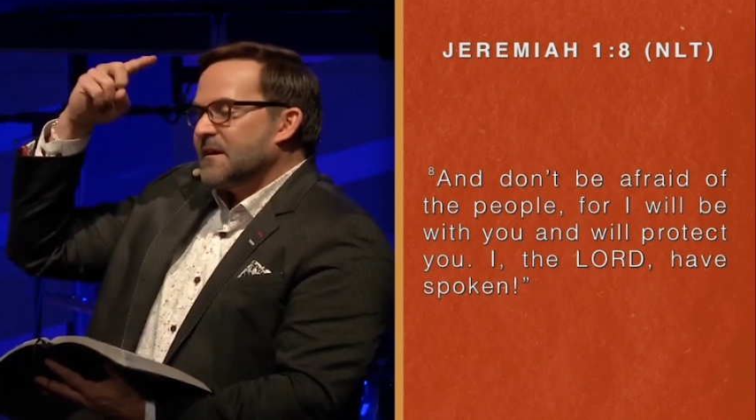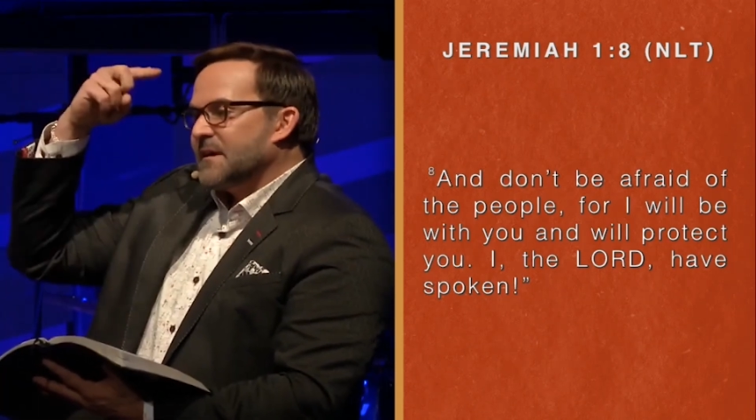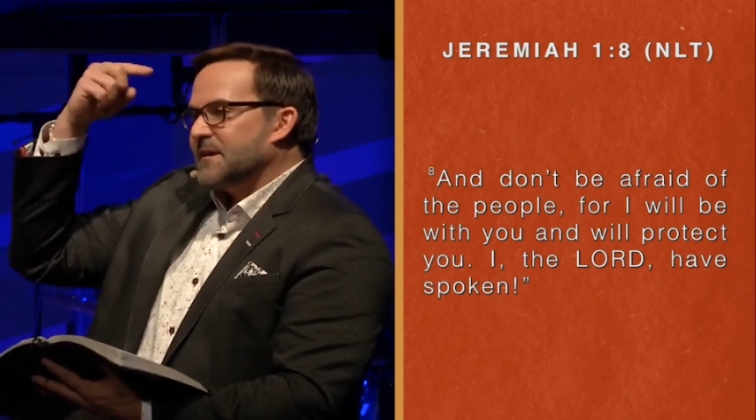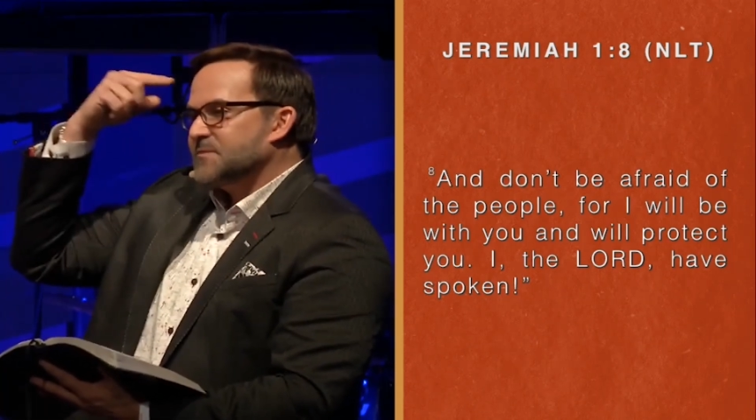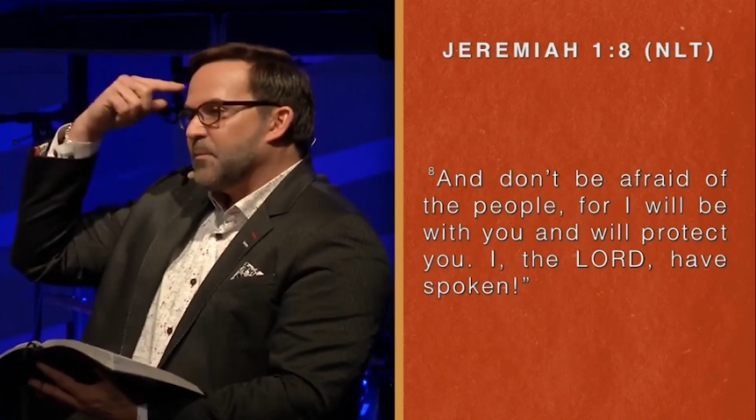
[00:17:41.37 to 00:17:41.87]

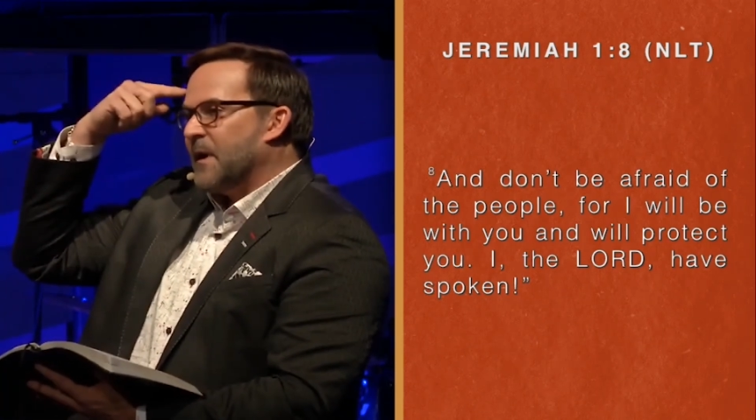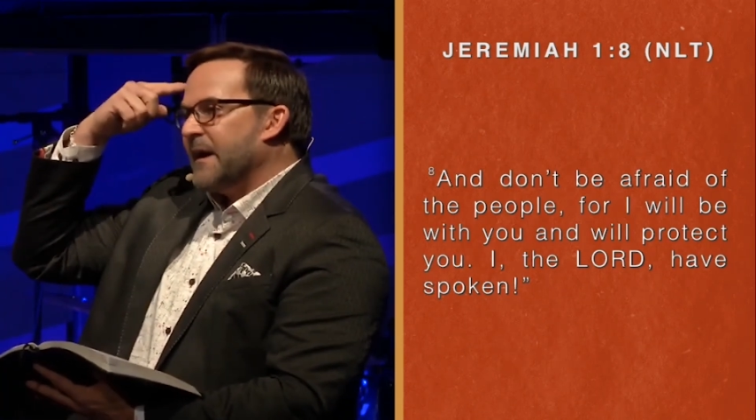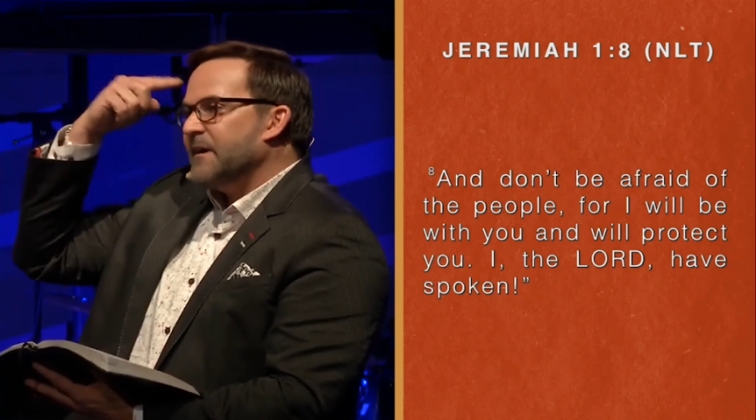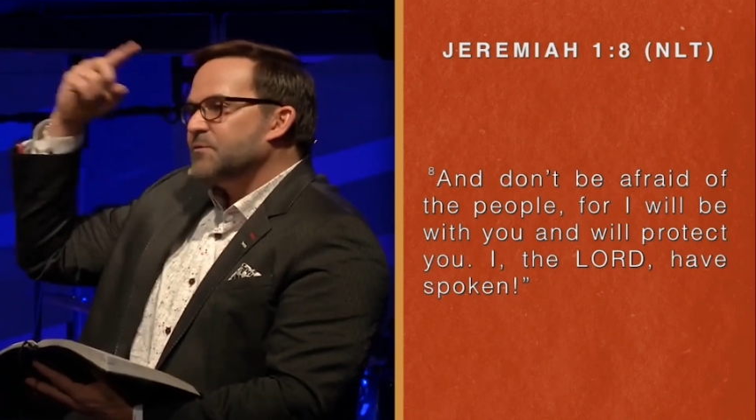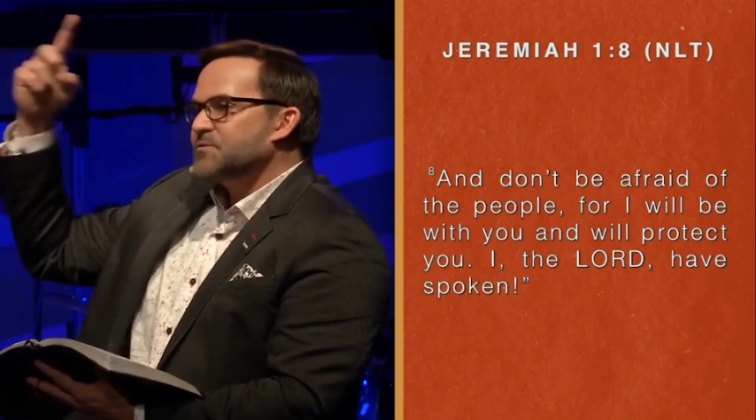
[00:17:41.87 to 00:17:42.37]
his
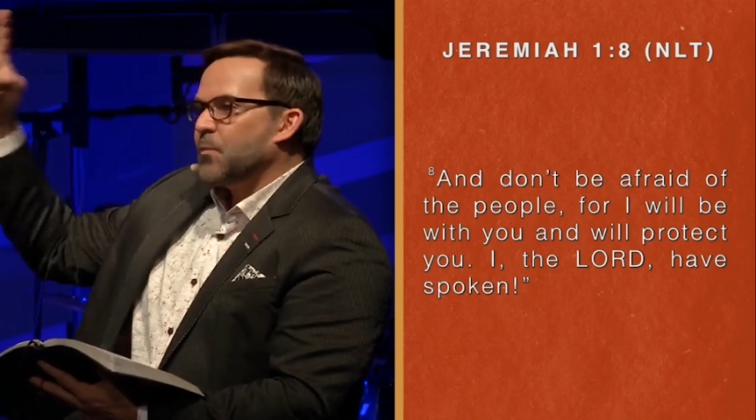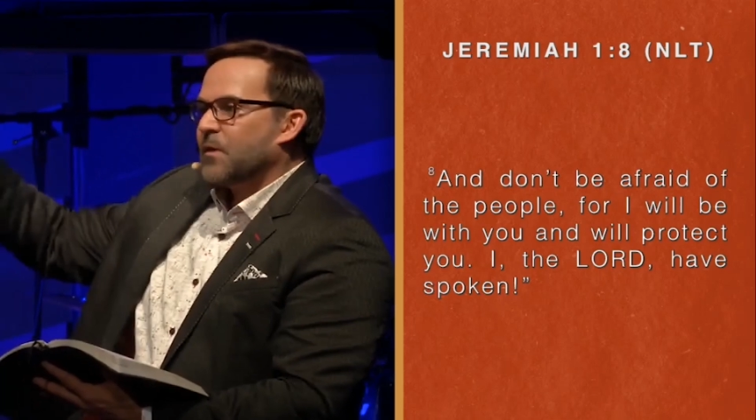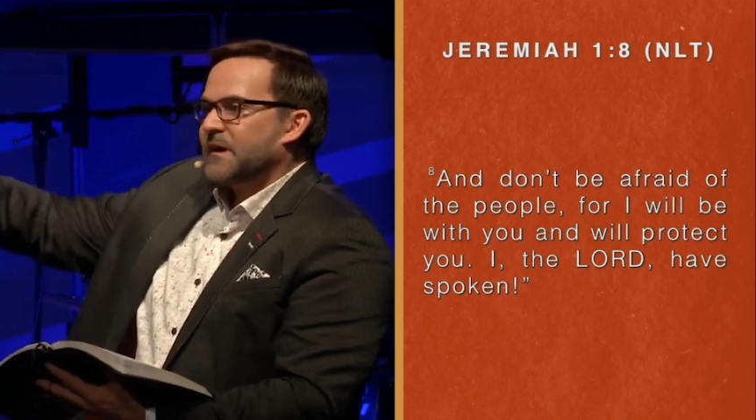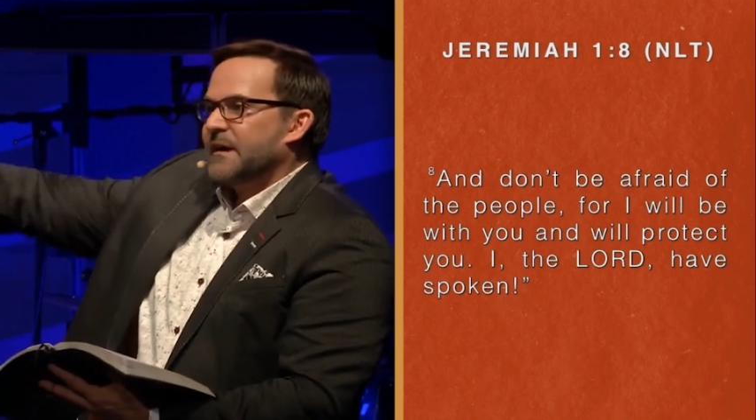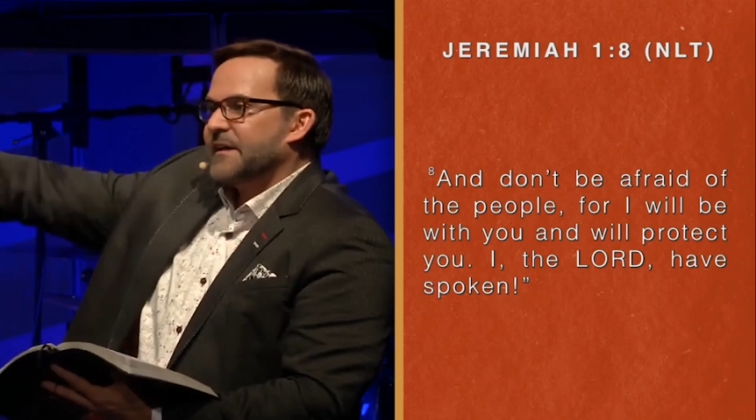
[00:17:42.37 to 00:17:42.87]
mind was
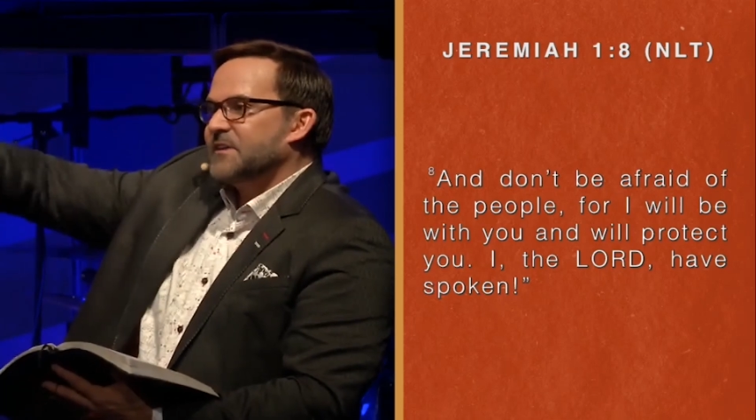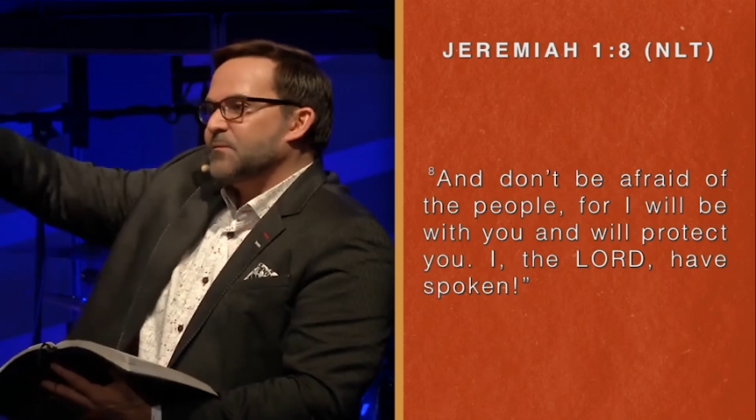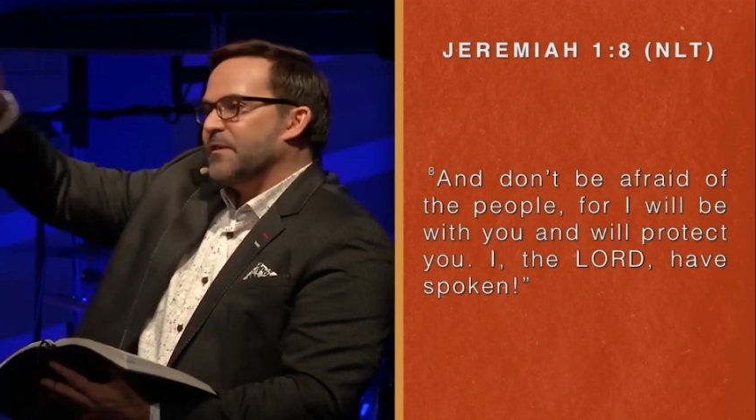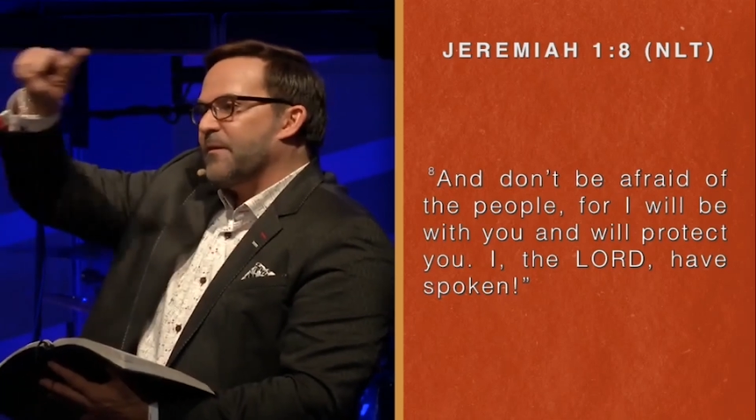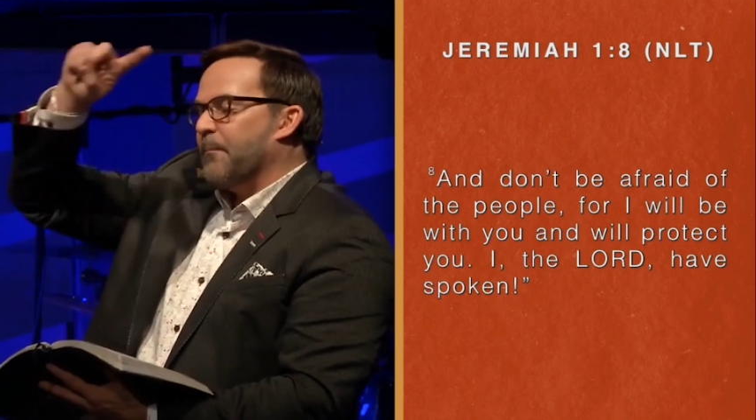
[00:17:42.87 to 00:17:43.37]
more
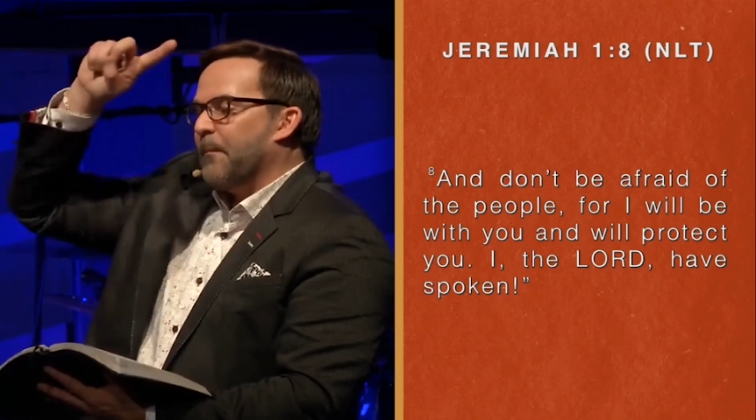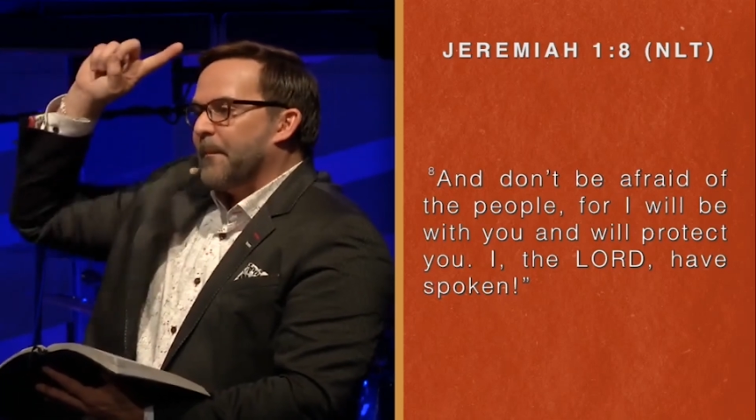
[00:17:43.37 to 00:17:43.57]
connected with the